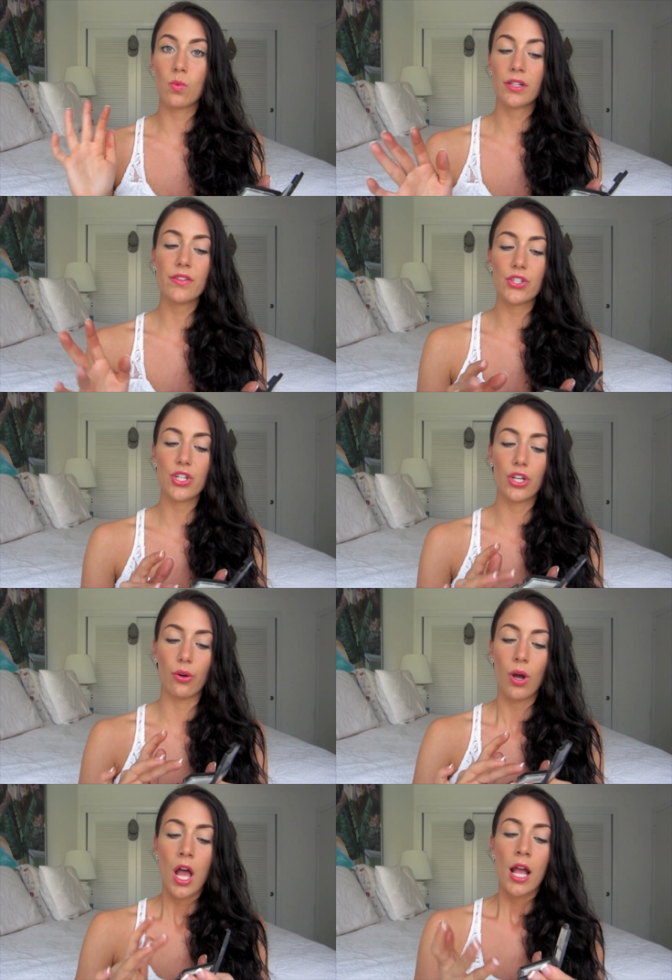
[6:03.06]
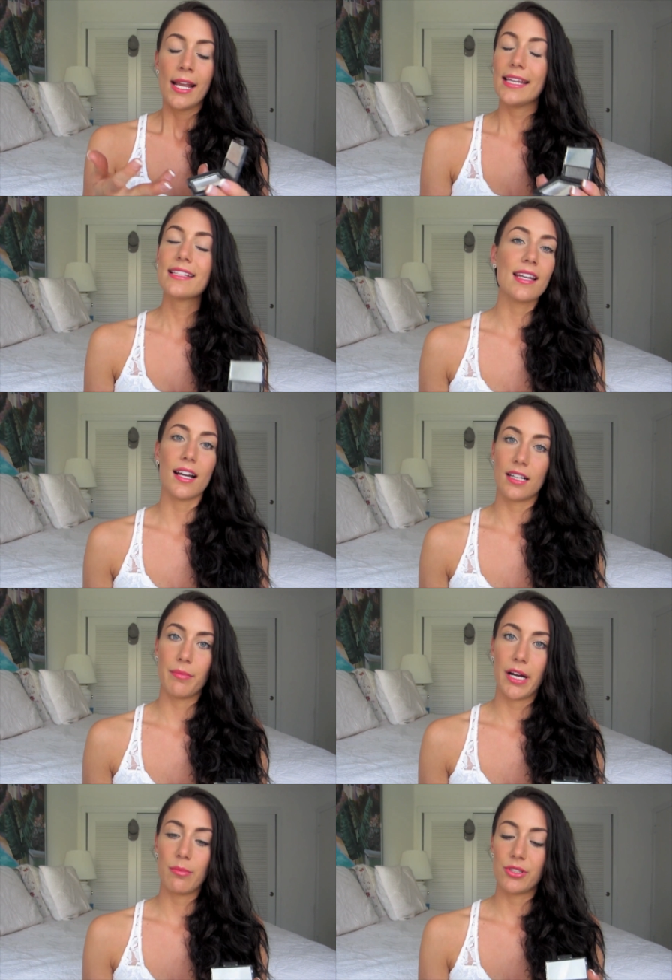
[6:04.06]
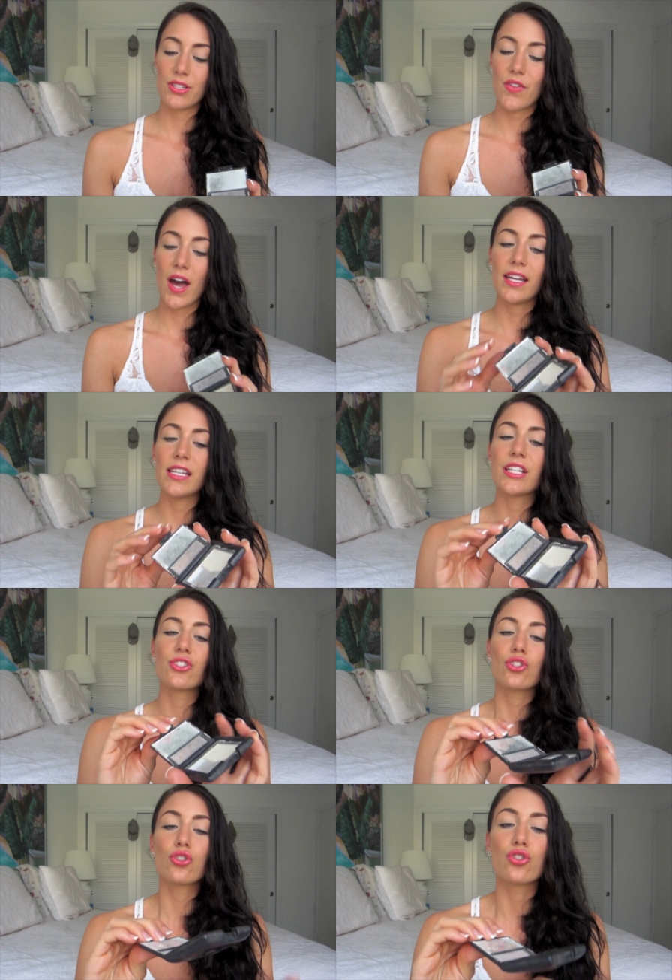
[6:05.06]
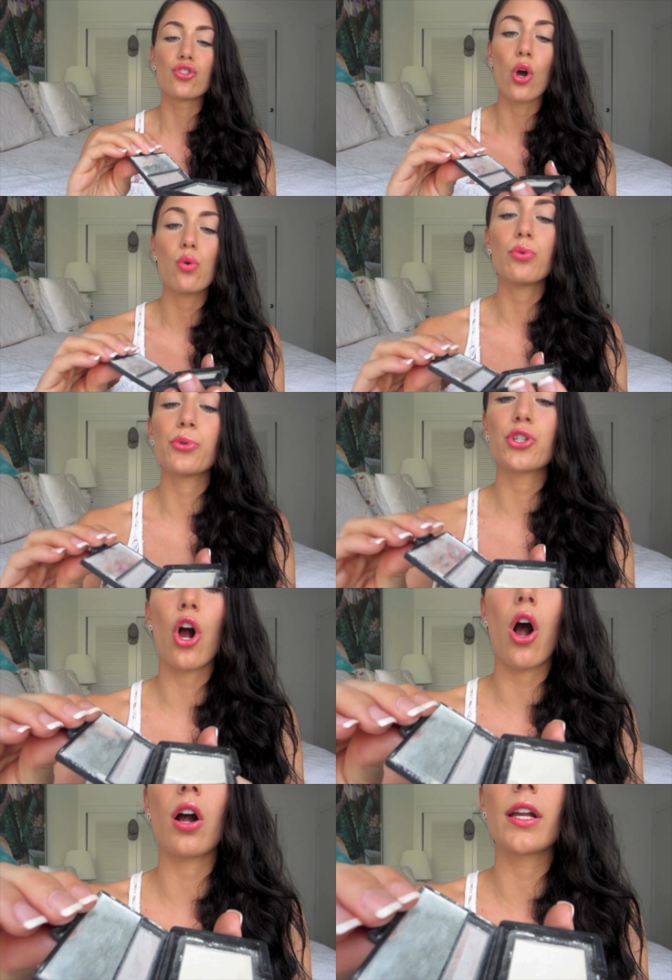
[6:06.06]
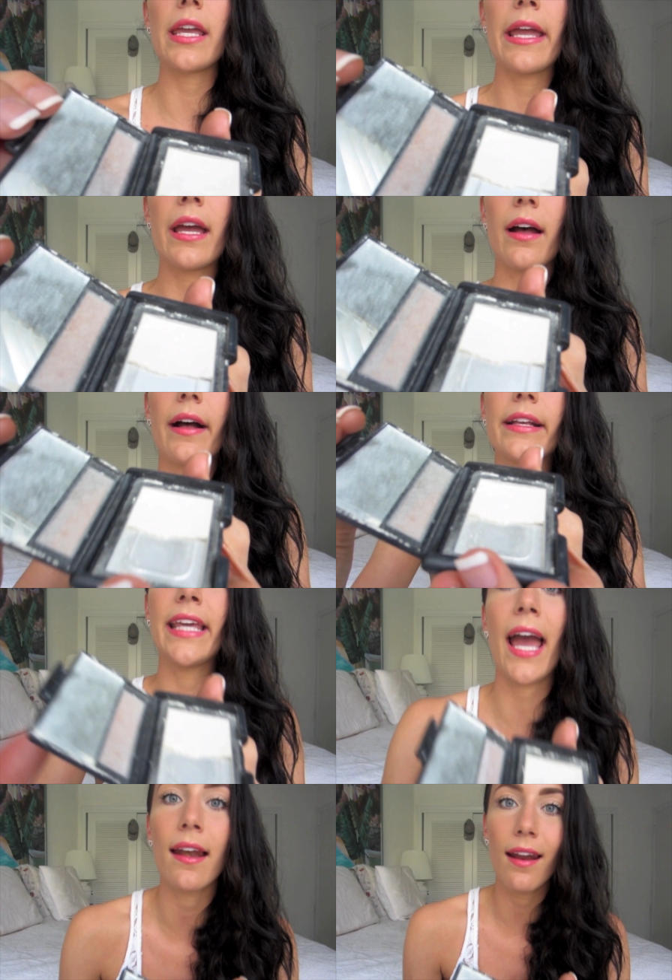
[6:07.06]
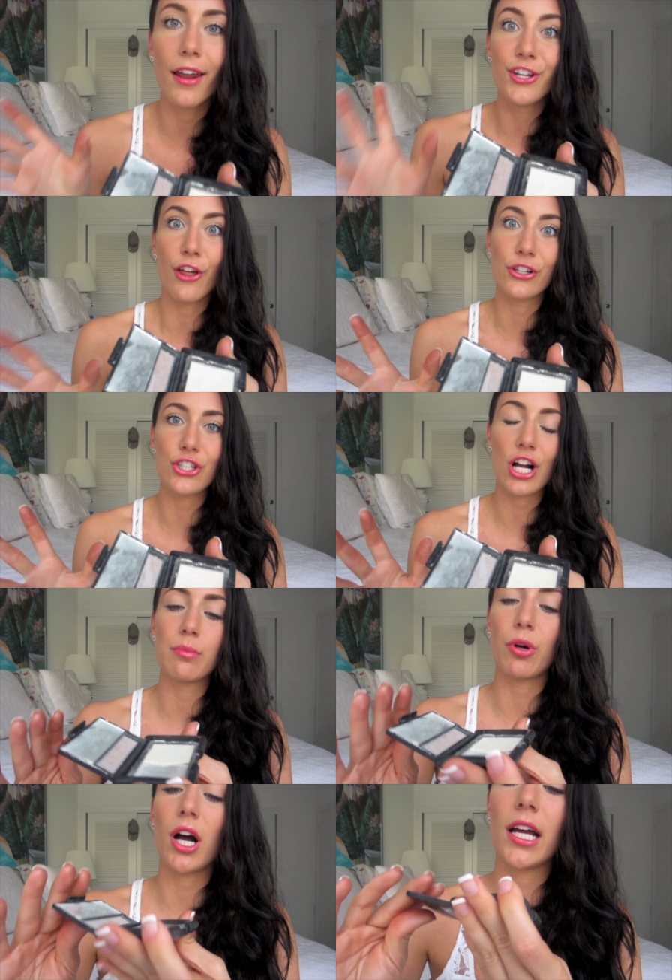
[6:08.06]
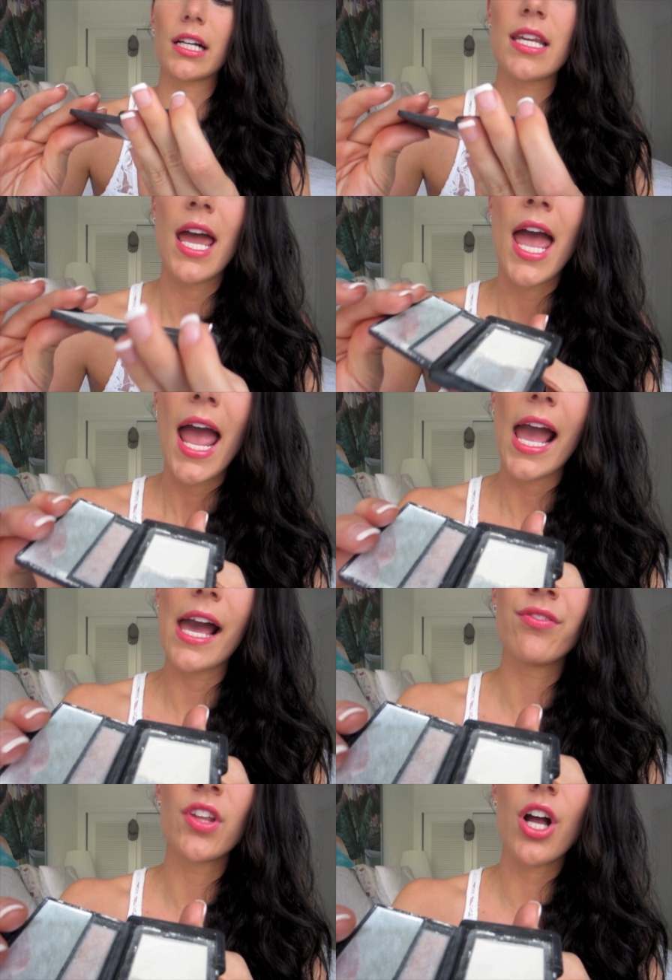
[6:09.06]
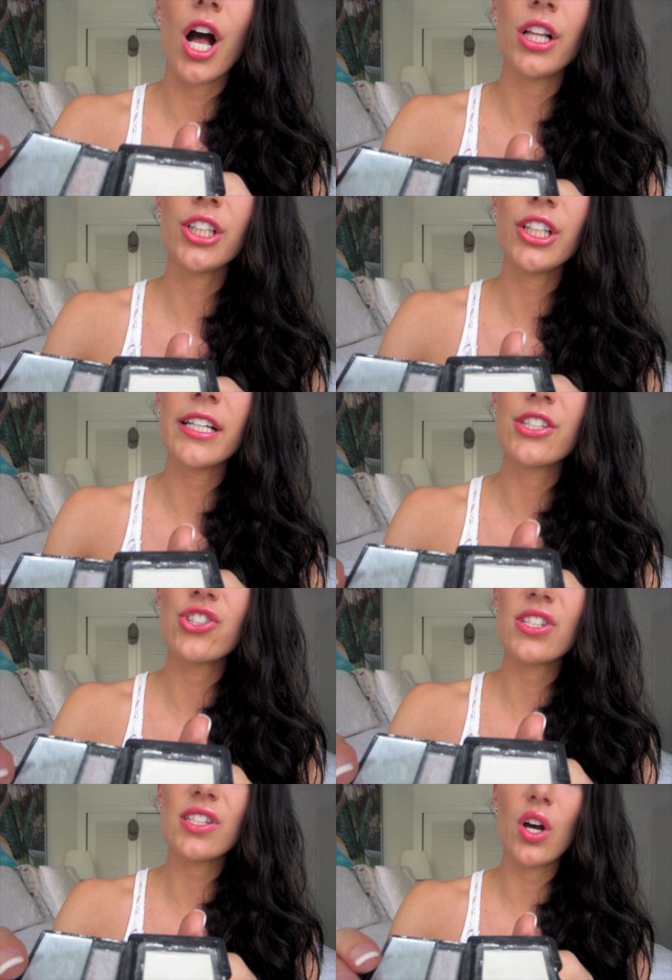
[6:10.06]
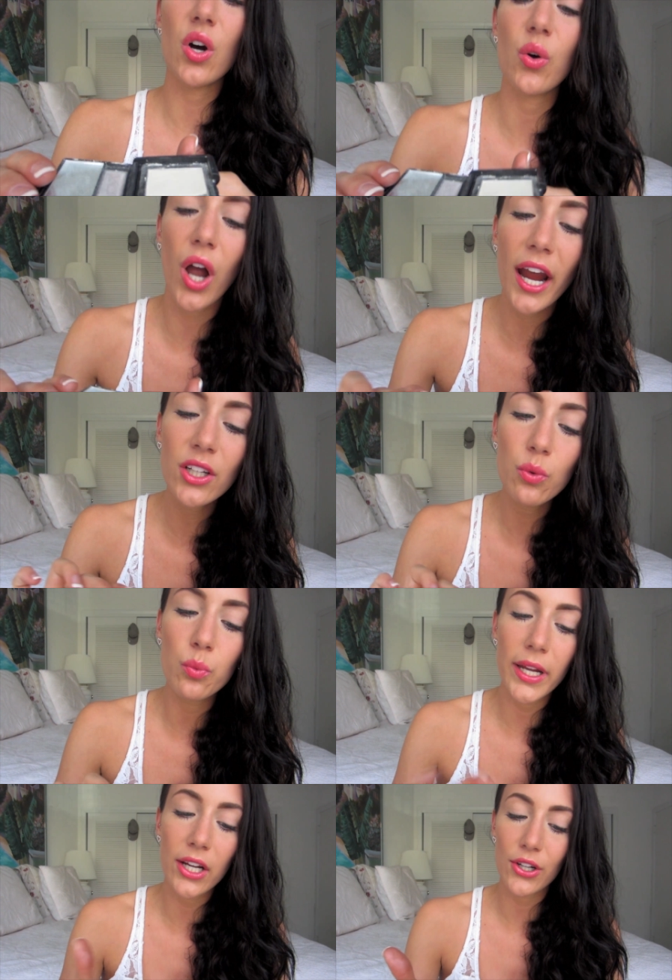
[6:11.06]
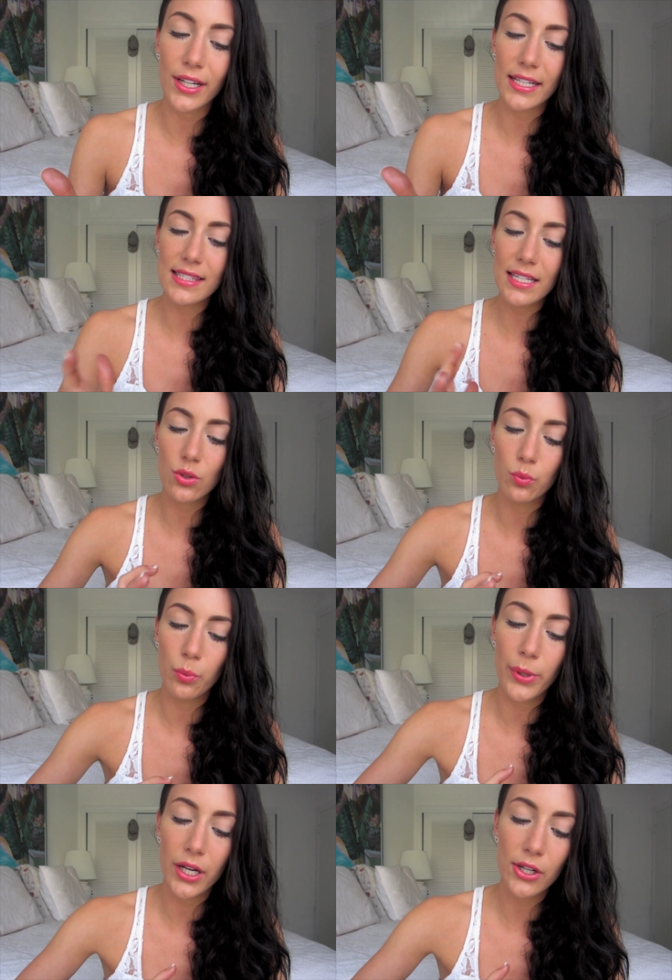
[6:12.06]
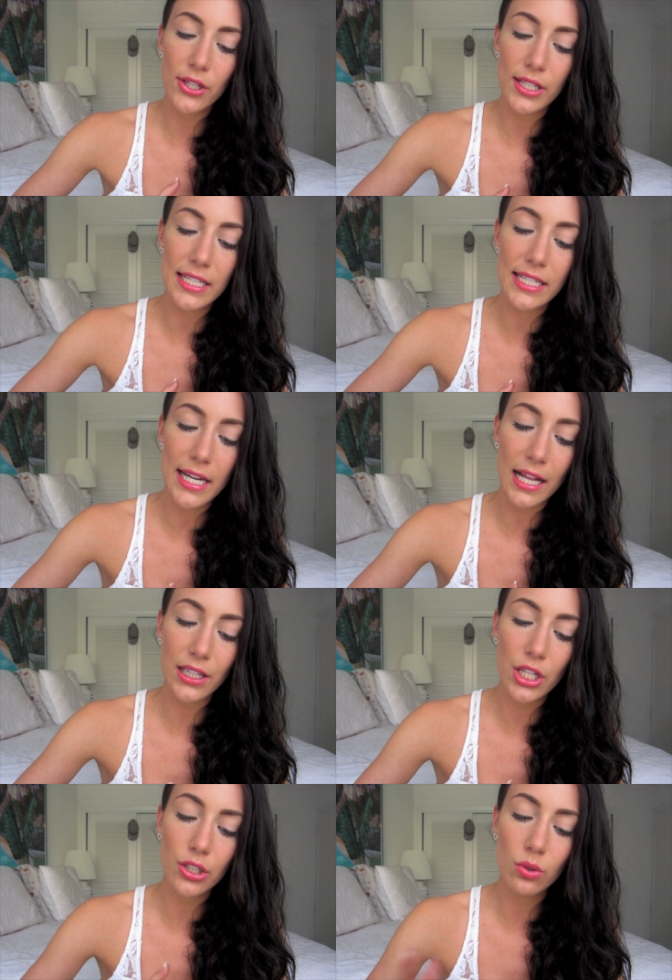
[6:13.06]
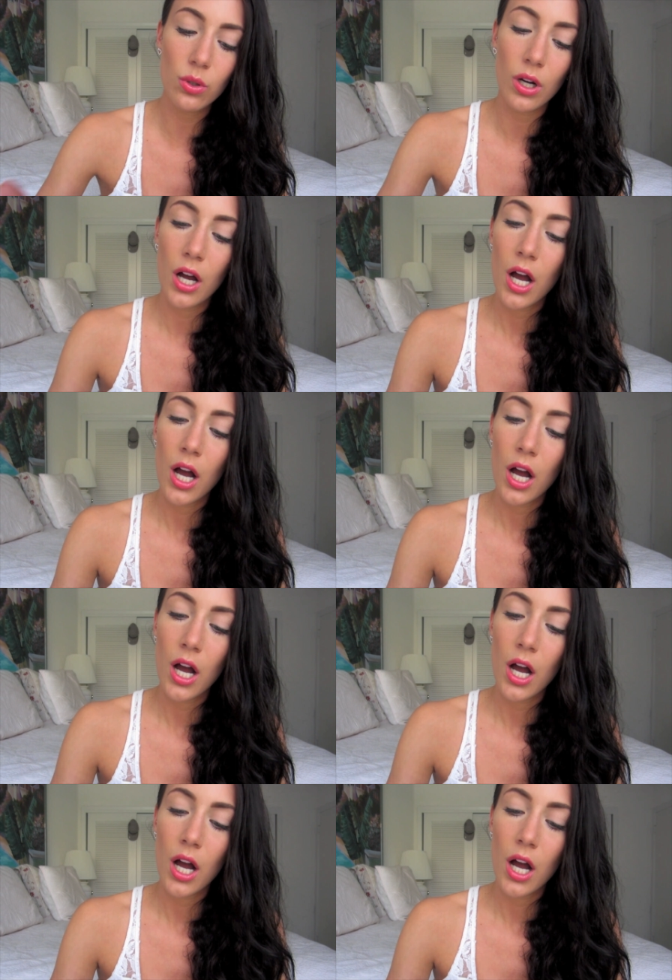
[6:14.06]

one of the two. It is not comparable to that. It is so chalky. Again, another chalky product, and the color is just kind of weird. It's like a weird yellow.